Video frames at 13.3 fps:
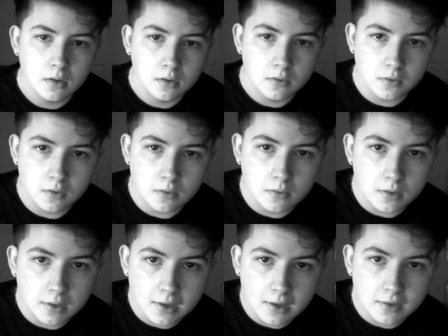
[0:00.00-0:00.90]
So
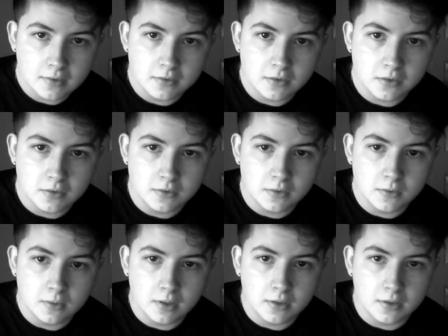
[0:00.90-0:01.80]
I guess just to
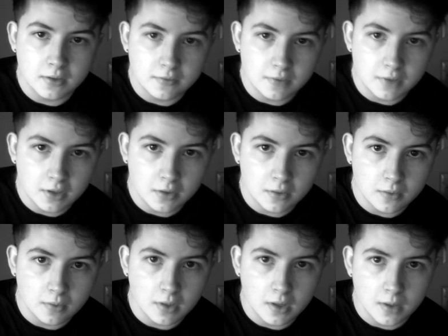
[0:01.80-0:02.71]
end this video,
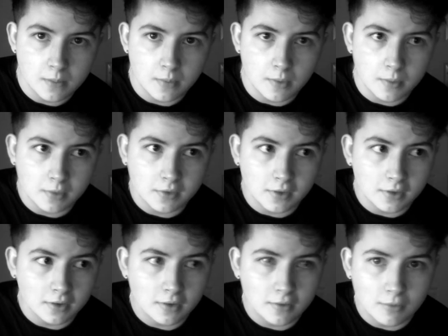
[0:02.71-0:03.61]
I want to say
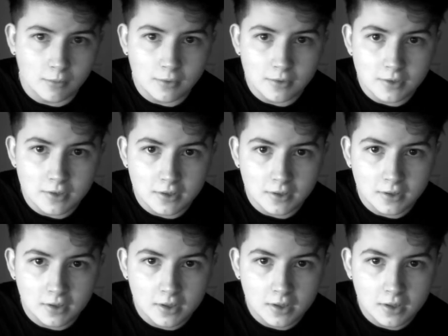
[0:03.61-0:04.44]
thank you for watching.